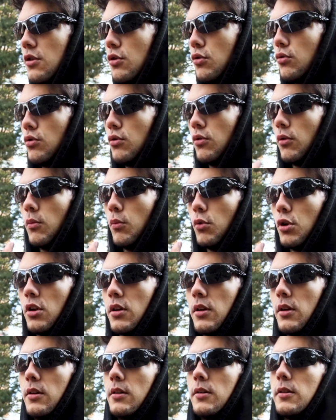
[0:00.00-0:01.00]
know you
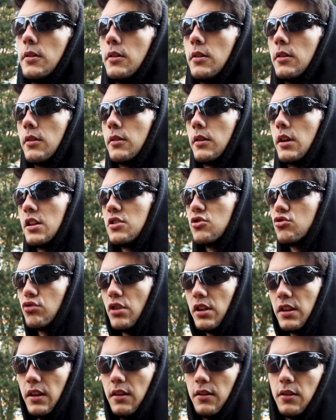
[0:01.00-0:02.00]
wanna get
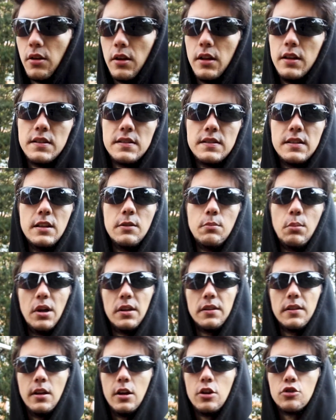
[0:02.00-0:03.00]
straight into the handstand, but
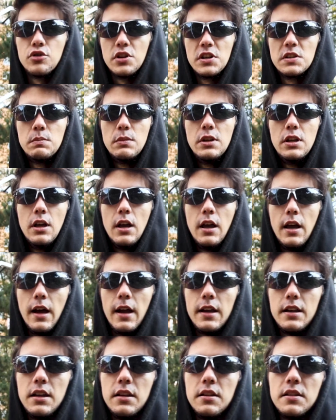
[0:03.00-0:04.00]
trust me,
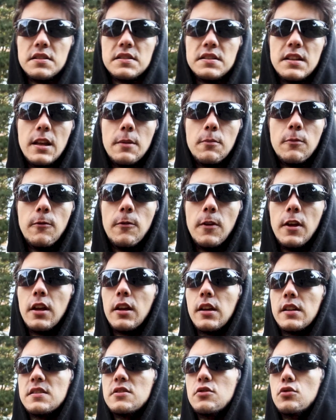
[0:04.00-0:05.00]
I did the same
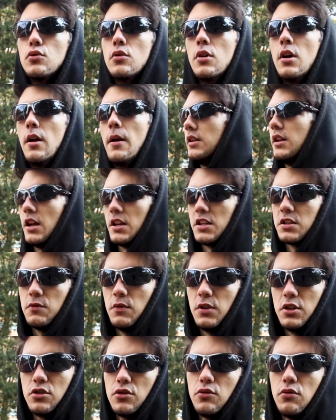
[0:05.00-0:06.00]
thing as you. Then I
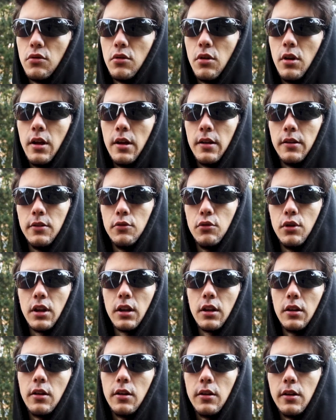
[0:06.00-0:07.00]
switched to doing
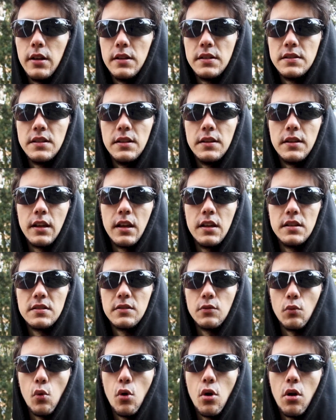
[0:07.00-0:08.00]
a handstand against
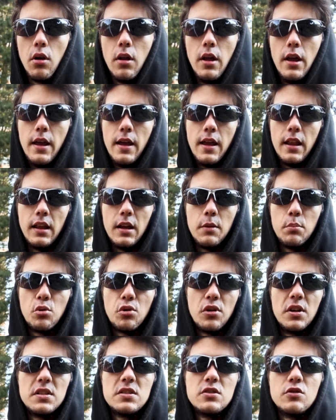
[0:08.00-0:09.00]
the wall and I
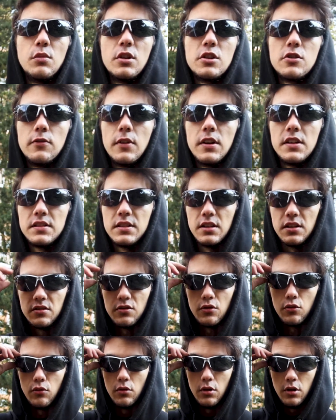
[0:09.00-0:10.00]
progressed so much faster,
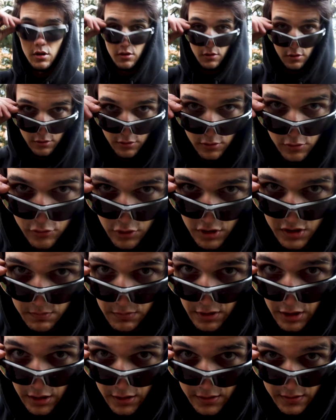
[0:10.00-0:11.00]
so trust
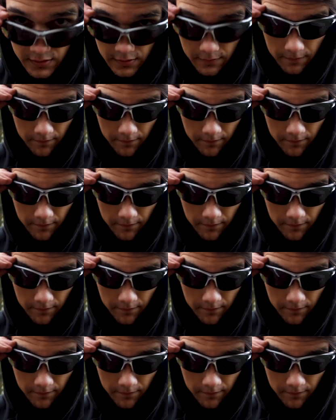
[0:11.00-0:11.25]
me guys.